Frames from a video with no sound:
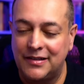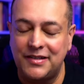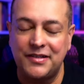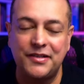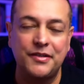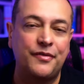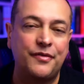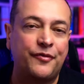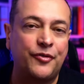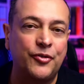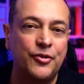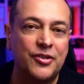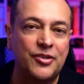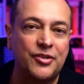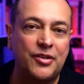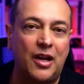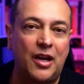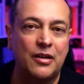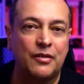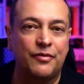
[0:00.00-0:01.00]
This is the
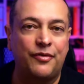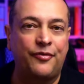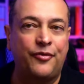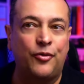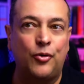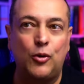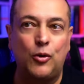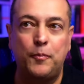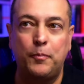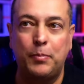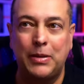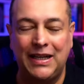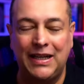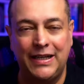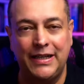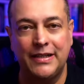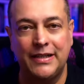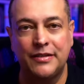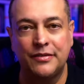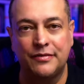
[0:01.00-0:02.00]
first out of 4
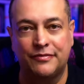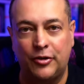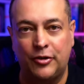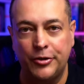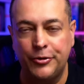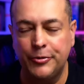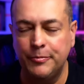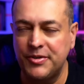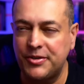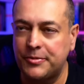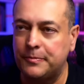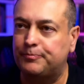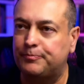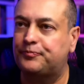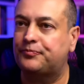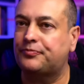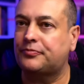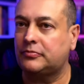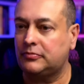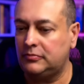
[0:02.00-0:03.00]
planned volumes.
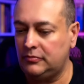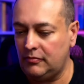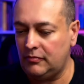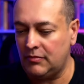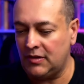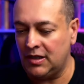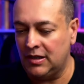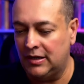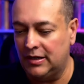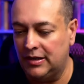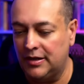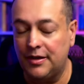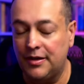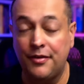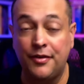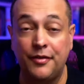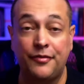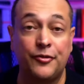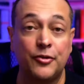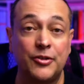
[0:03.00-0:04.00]

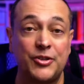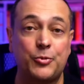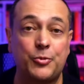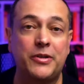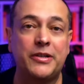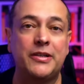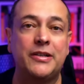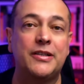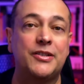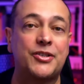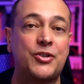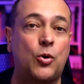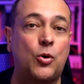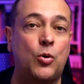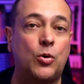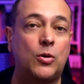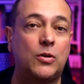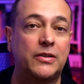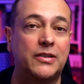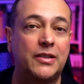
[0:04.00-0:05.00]
The first one is
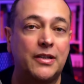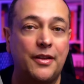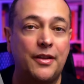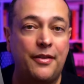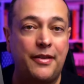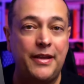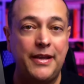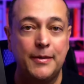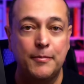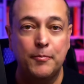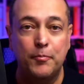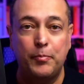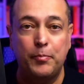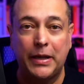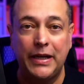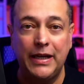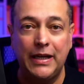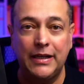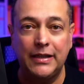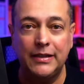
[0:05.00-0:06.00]
called The
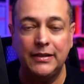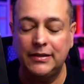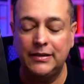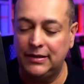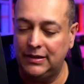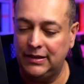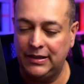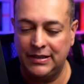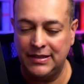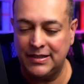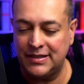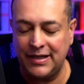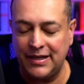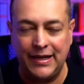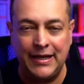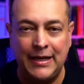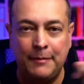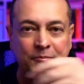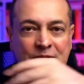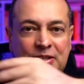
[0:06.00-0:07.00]
Impaler. It is
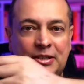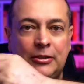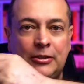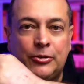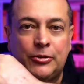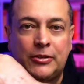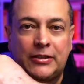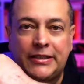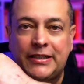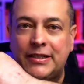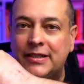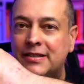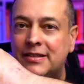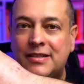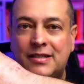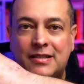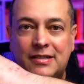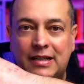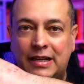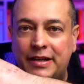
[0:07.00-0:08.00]
absolutely
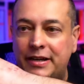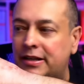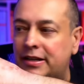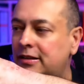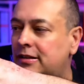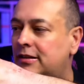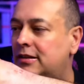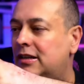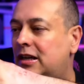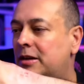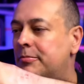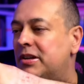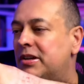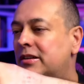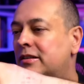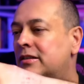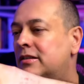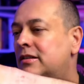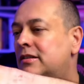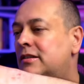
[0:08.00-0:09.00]
stunning. I
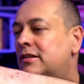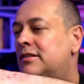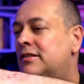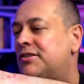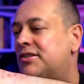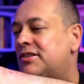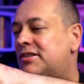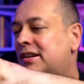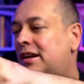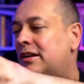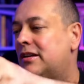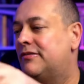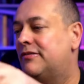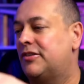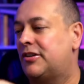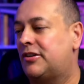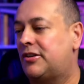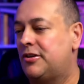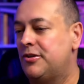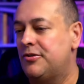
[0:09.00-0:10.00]
mean, just out
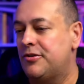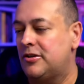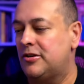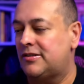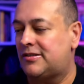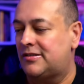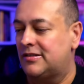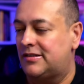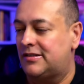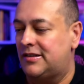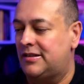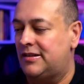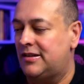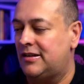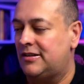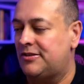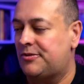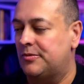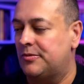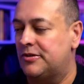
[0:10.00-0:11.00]
of a curiosity
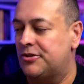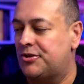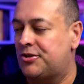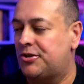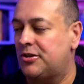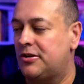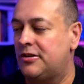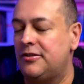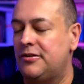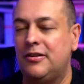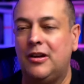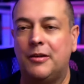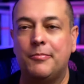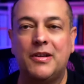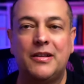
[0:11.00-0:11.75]
here, I just want to show you.